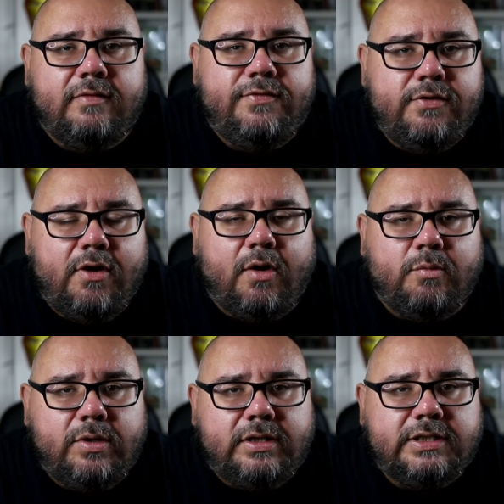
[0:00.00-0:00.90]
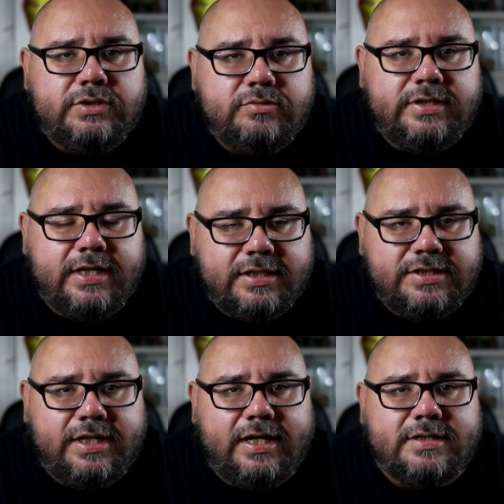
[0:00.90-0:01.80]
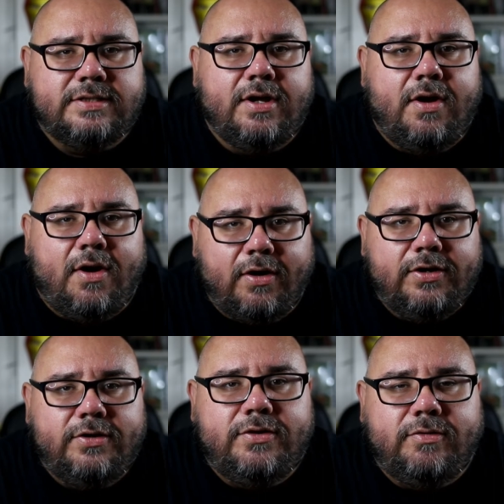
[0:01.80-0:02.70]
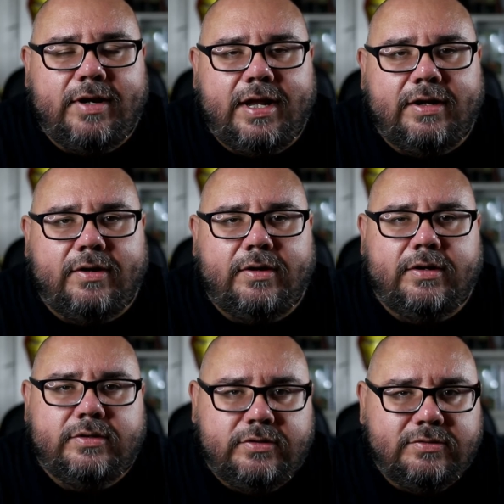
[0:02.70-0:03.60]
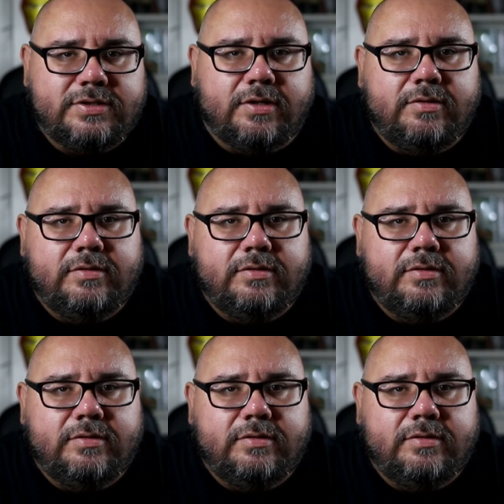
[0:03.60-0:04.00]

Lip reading: If you are willing to take a chance on creator, do so.